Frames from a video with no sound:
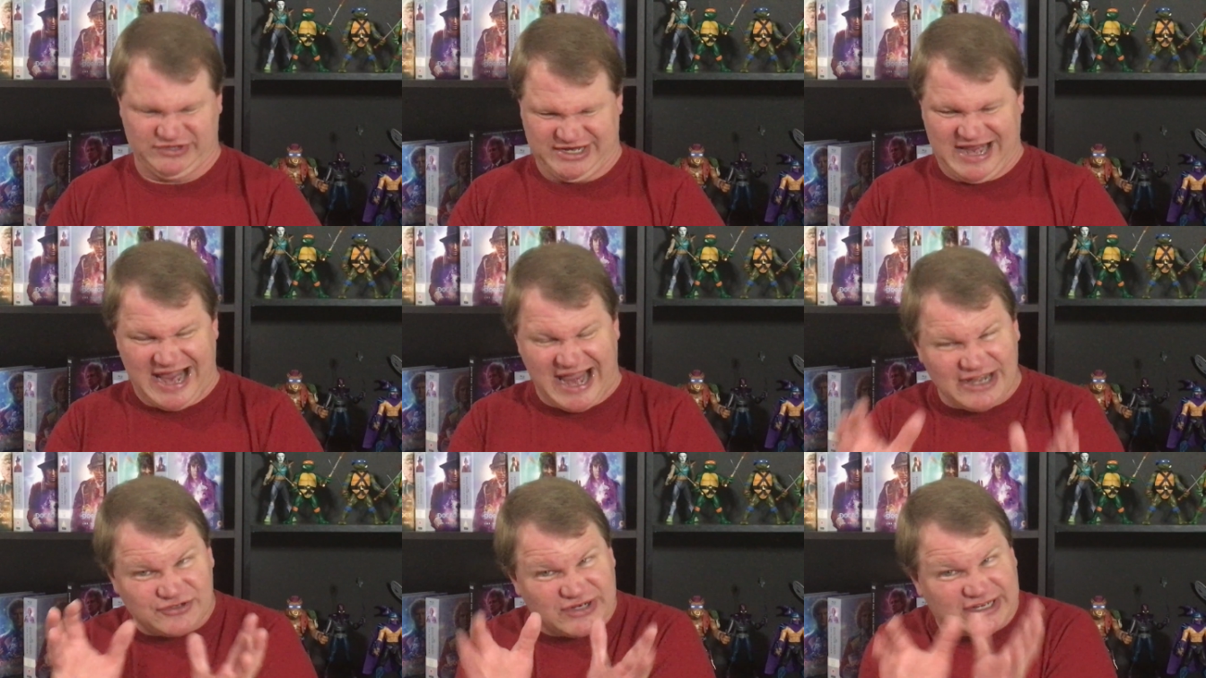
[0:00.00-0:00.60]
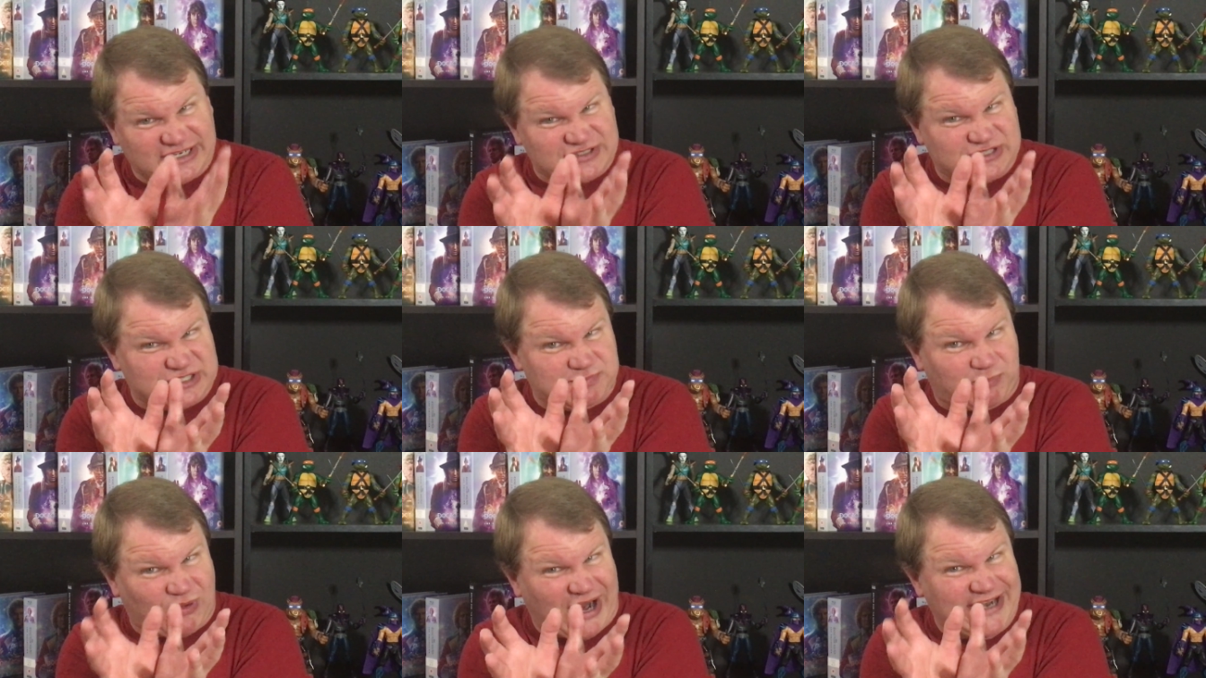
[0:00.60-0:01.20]
when Adric is
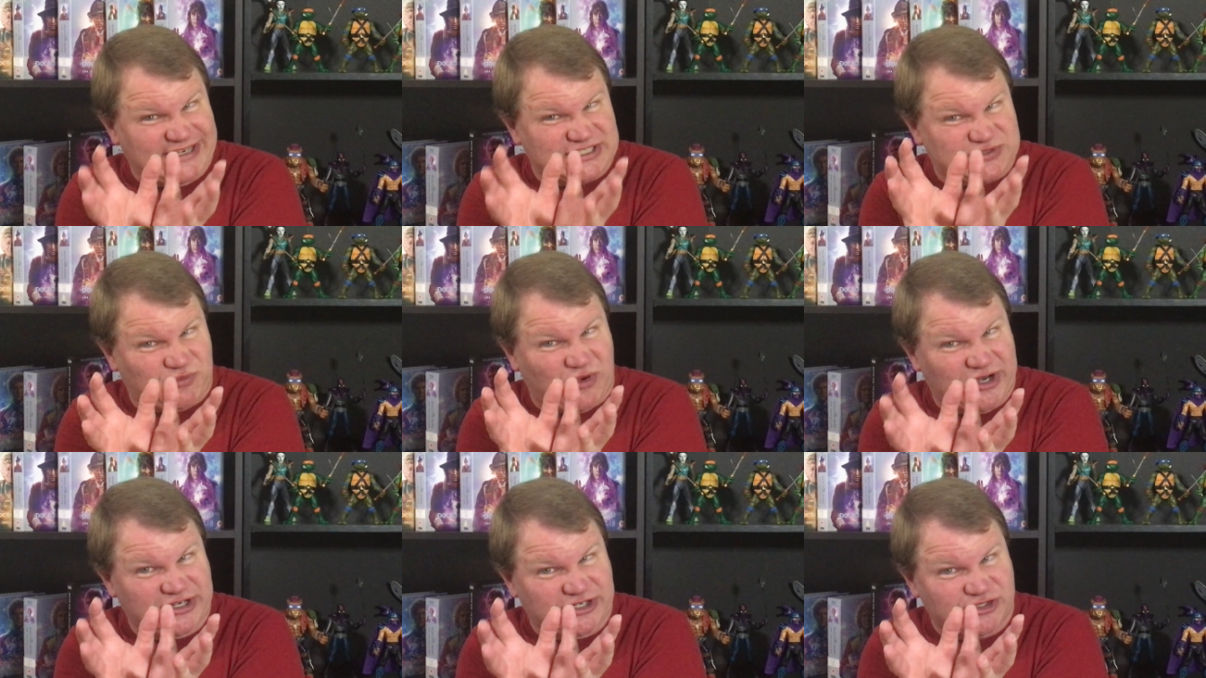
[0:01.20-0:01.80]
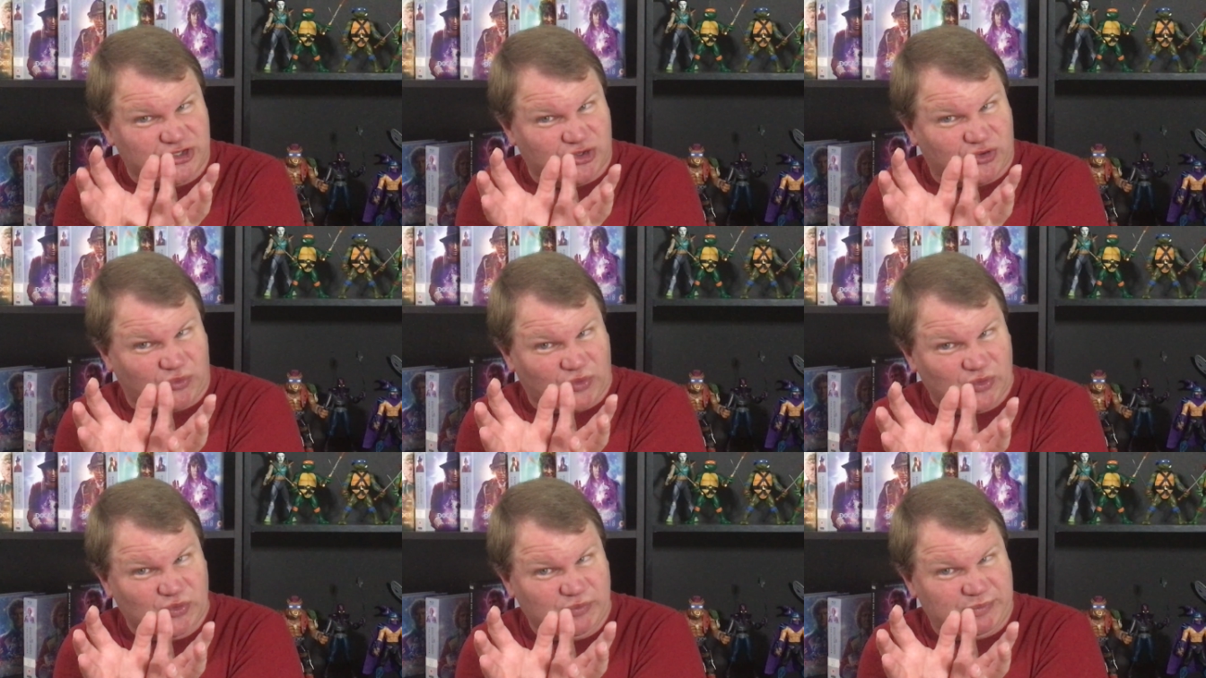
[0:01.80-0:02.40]
the brightest one in your
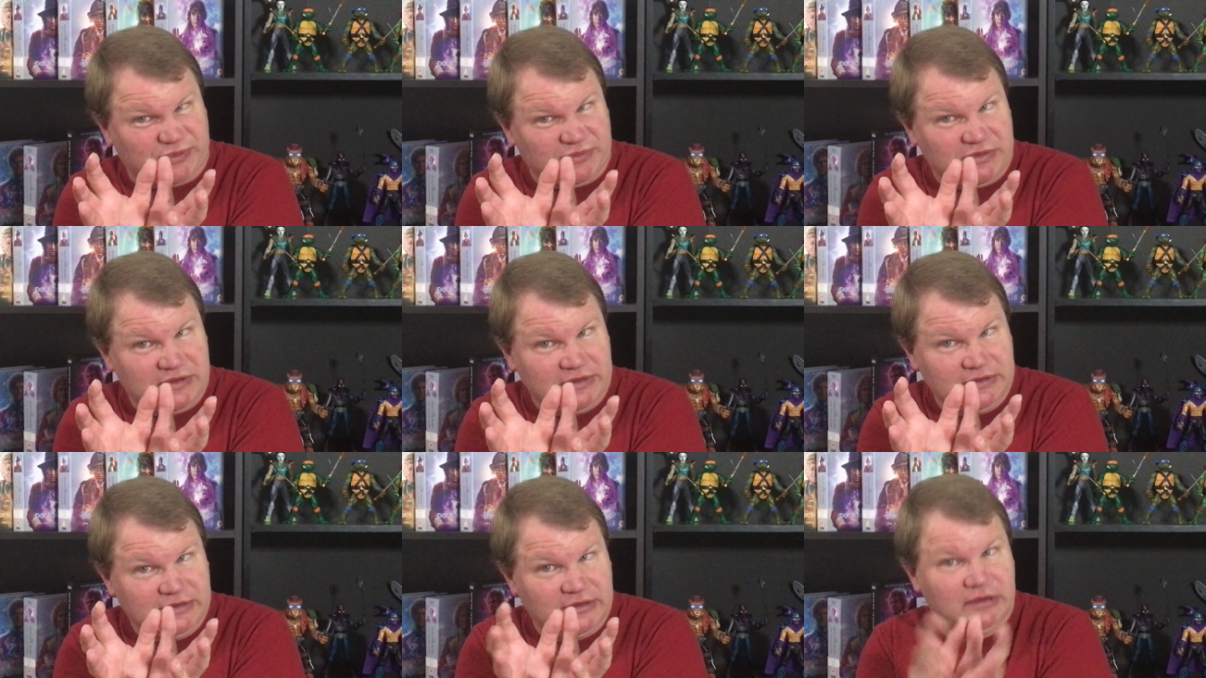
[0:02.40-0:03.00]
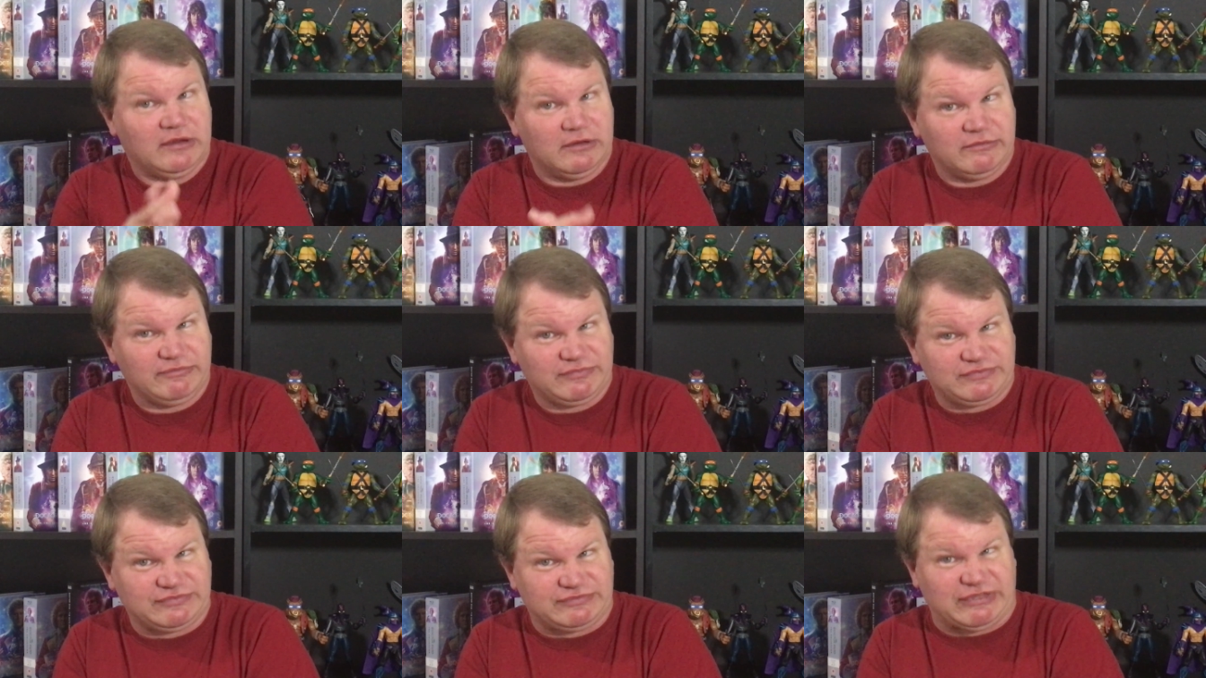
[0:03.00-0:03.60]
group,
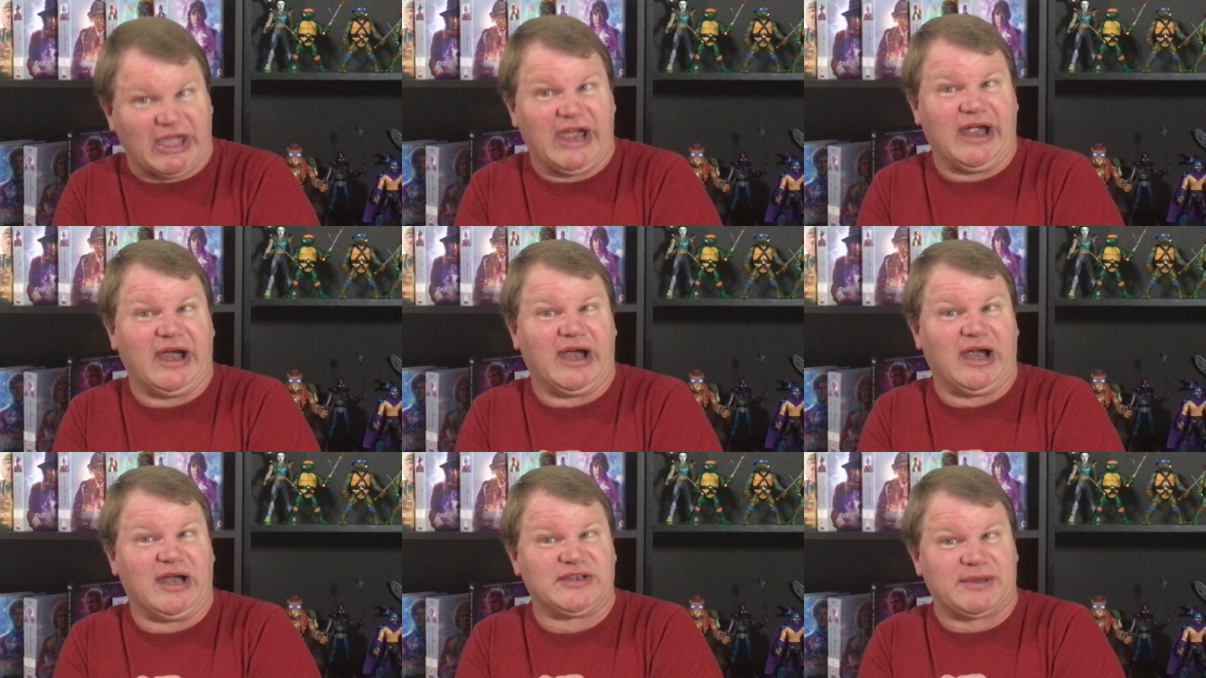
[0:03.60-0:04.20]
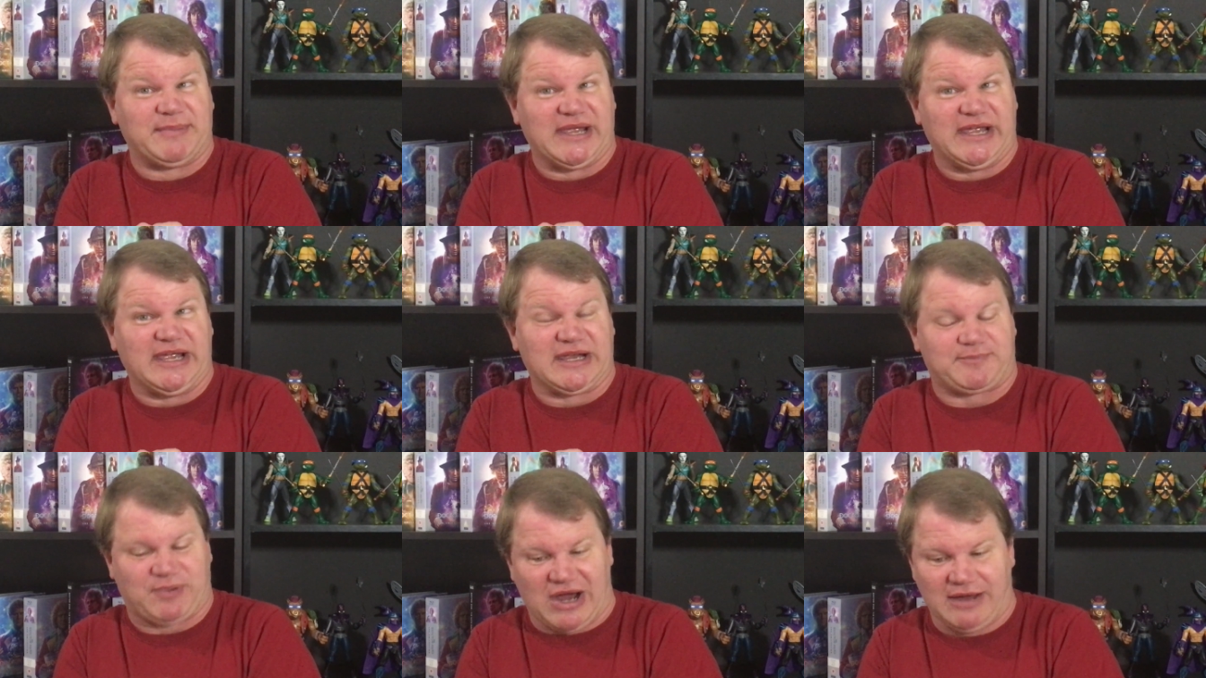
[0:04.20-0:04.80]
there's a
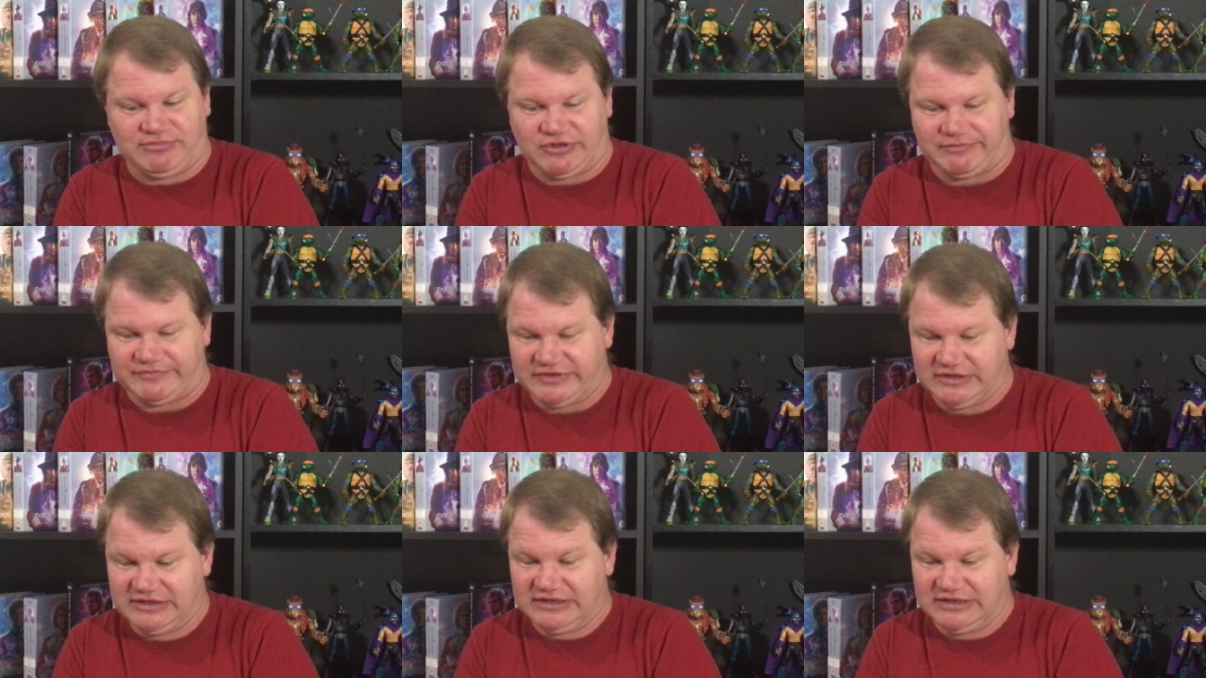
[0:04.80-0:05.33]
big problem.